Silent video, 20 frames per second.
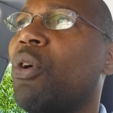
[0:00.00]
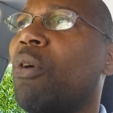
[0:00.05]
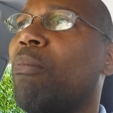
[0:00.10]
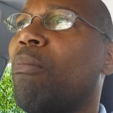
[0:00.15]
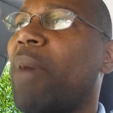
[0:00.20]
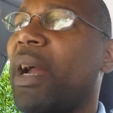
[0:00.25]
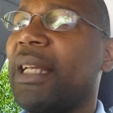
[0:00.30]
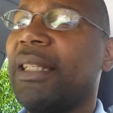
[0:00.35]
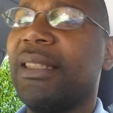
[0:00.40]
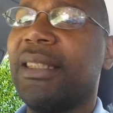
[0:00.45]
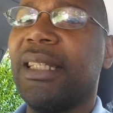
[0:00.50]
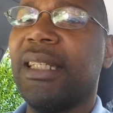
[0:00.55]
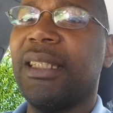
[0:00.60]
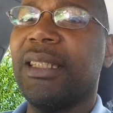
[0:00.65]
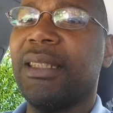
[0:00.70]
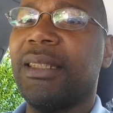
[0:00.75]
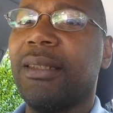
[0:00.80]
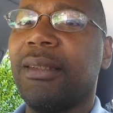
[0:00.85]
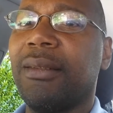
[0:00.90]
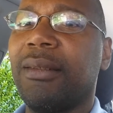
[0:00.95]
your mindset.
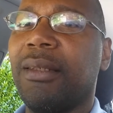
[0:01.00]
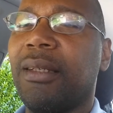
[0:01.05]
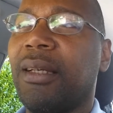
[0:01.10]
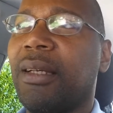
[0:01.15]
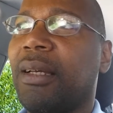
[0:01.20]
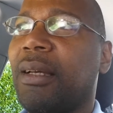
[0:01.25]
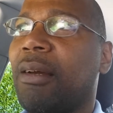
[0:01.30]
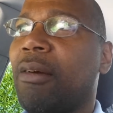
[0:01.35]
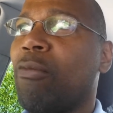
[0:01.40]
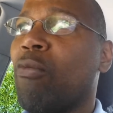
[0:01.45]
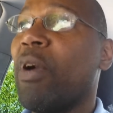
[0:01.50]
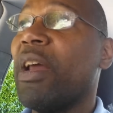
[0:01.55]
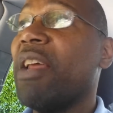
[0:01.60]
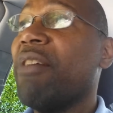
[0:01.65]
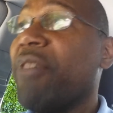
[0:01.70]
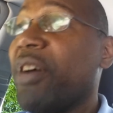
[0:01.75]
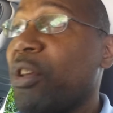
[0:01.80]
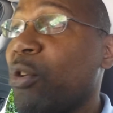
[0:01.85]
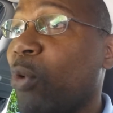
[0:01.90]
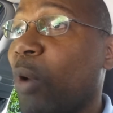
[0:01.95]

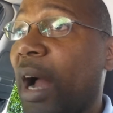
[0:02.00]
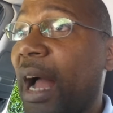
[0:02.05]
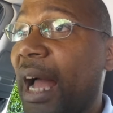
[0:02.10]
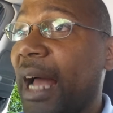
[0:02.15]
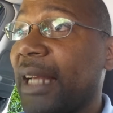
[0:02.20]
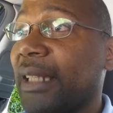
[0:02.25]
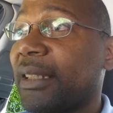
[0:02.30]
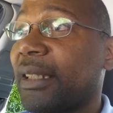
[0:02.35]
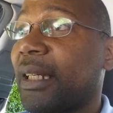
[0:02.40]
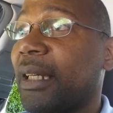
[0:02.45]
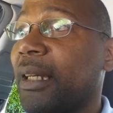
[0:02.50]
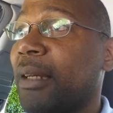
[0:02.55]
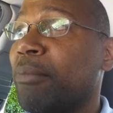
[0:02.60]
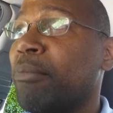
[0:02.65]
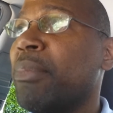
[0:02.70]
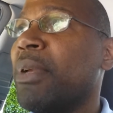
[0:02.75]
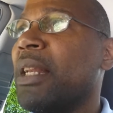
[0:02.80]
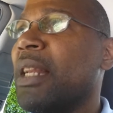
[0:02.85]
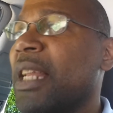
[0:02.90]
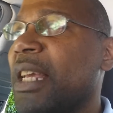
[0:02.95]
Whenever you ask,
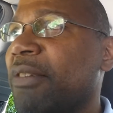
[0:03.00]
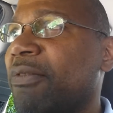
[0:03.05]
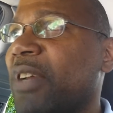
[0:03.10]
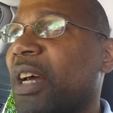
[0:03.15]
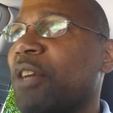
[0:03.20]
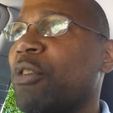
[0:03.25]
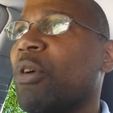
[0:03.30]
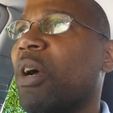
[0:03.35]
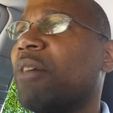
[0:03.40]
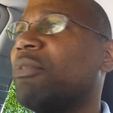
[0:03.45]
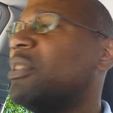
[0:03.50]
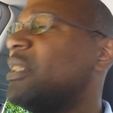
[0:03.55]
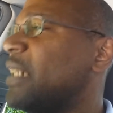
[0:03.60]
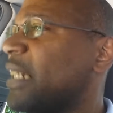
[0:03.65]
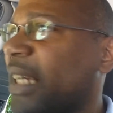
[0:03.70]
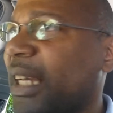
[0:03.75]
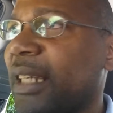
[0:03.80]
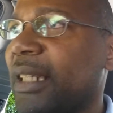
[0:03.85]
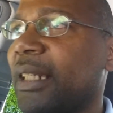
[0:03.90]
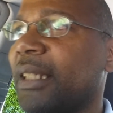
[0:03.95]
believe that you have
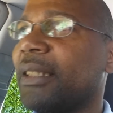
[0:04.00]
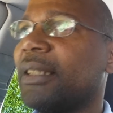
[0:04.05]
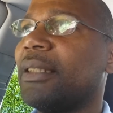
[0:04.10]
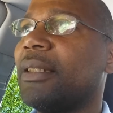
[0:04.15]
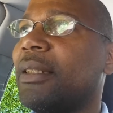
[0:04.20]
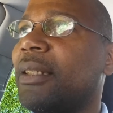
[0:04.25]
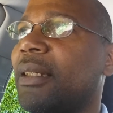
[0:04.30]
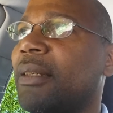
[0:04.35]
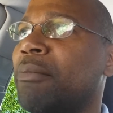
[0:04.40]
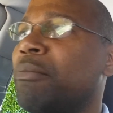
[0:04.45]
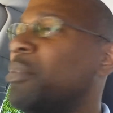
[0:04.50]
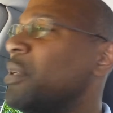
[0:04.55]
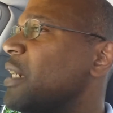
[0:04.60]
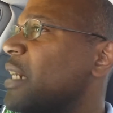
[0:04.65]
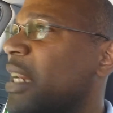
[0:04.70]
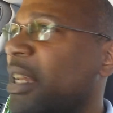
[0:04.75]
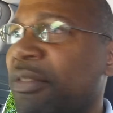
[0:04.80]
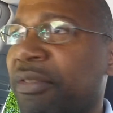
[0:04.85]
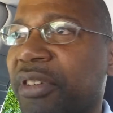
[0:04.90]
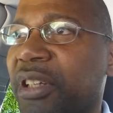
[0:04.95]
taken it.
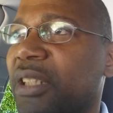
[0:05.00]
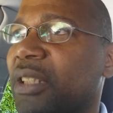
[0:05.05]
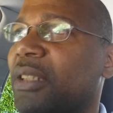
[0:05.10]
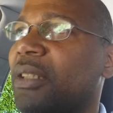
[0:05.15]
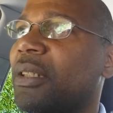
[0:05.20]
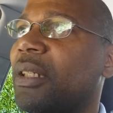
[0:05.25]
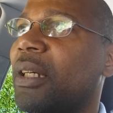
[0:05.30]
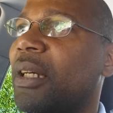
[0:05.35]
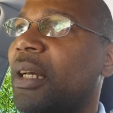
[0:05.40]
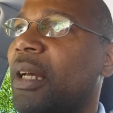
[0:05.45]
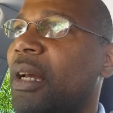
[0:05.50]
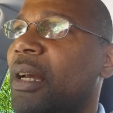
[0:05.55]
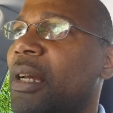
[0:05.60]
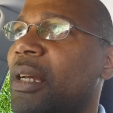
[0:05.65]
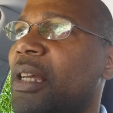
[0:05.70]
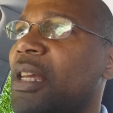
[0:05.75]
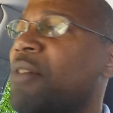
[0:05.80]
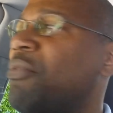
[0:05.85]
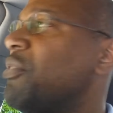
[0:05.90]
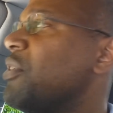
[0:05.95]
Believe it.
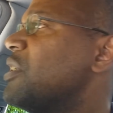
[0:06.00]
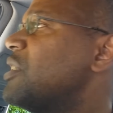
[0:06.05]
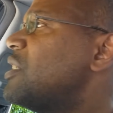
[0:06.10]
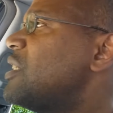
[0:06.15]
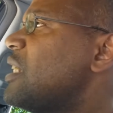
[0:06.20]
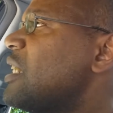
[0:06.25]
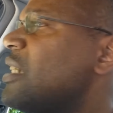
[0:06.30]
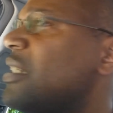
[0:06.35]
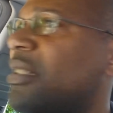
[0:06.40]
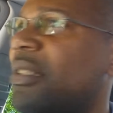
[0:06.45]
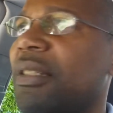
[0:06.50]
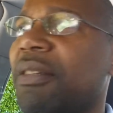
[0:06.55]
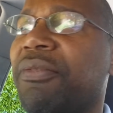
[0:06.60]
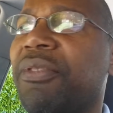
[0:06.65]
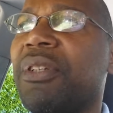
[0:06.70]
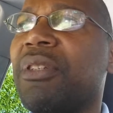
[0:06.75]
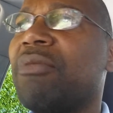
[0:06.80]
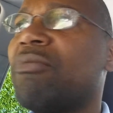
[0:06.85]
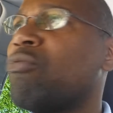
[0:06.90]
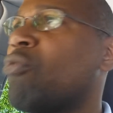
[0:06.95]
If it says,
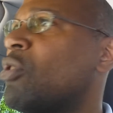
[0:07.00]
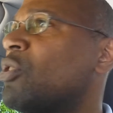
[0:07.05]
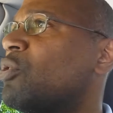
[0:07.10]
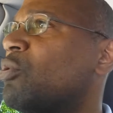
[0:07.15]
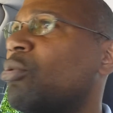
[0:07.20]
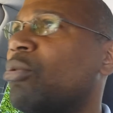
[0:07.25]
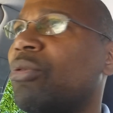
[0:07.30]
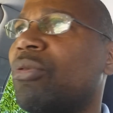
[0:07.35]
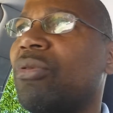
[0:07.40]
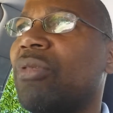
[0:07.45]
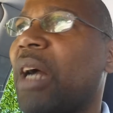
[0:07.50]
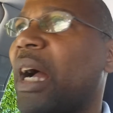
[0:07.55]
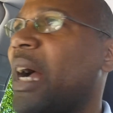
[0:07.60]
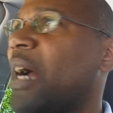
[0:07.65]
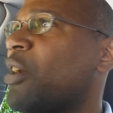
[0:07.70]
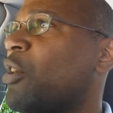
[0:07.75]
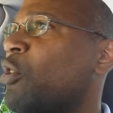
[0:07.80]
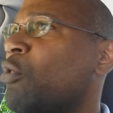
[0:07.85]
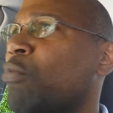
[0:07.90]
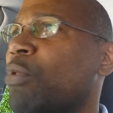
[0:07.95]
if it wants to
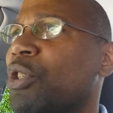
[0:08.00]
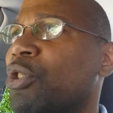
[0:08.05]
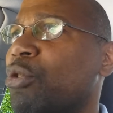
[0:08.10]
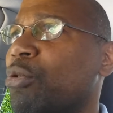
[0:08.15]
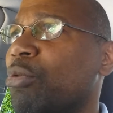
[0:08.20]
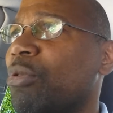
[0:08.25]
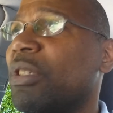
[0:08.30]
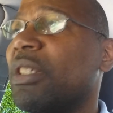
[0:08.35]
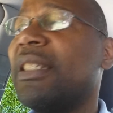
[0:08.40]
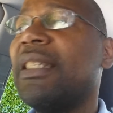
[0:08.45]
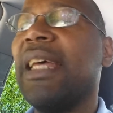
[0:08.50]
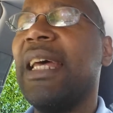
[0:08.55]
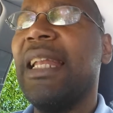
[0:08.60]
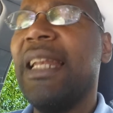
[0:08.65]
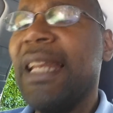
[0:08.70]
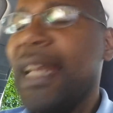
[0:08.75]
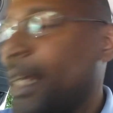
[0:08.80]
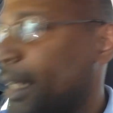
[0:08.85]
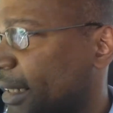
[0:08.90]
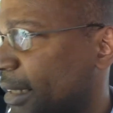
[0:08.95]
argue with you,
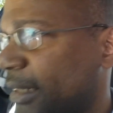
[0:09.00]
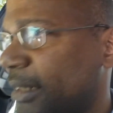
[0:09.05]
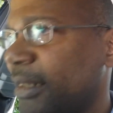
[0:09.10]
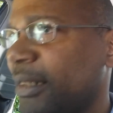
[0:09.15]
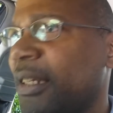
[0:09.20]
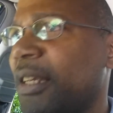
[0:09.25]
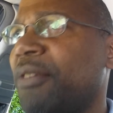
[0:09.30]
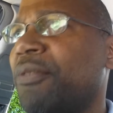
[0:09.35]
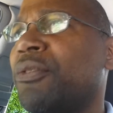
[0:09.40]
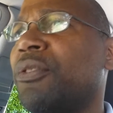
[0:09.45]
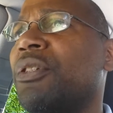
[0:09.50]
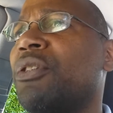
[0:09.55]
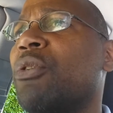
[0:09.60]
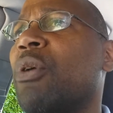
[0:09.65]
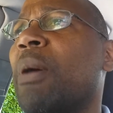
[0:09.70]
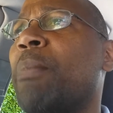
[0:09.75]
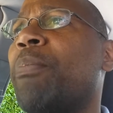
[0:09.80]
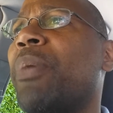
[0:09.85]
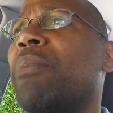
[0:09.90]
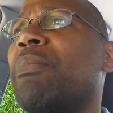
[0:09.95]
tell it. If
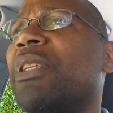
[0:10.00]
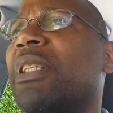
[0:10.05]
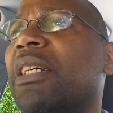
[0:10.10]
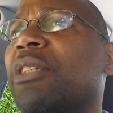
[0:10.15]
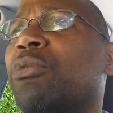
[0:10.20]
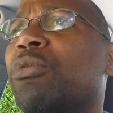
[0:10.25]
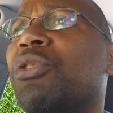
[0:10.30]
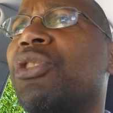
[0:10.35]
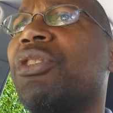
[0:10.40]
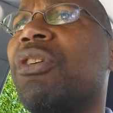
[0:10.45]
you are permitted to